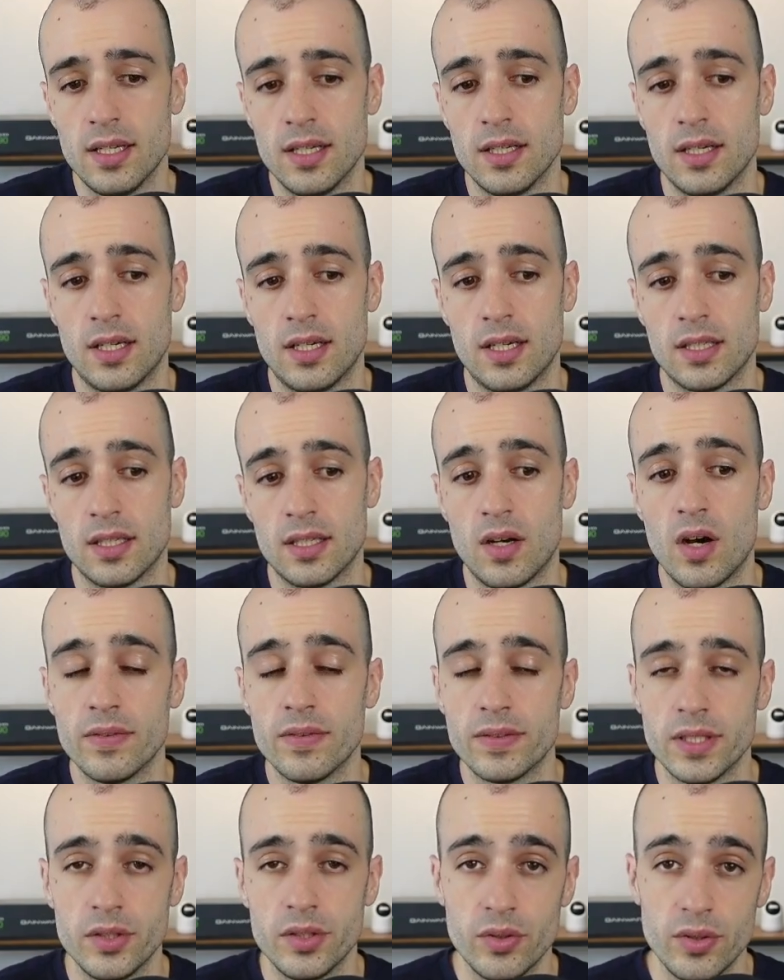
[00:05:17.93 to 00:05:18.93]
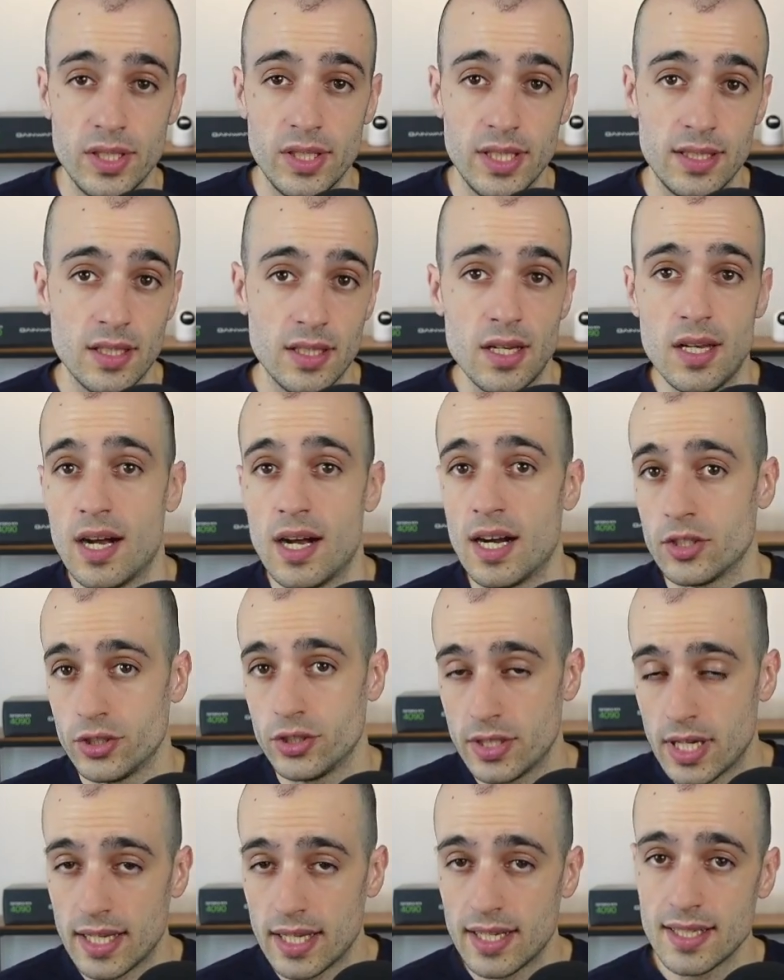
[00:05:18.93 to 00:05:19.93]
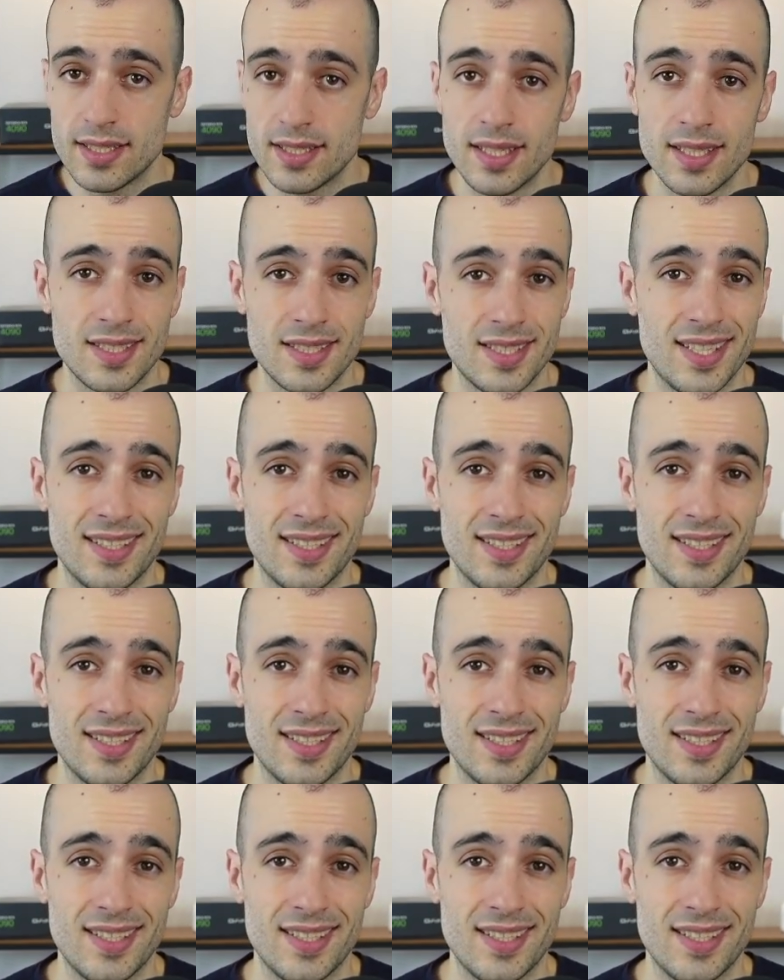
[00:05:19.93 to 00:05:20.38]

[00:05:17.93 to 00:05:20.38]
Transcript: often you need large data sets,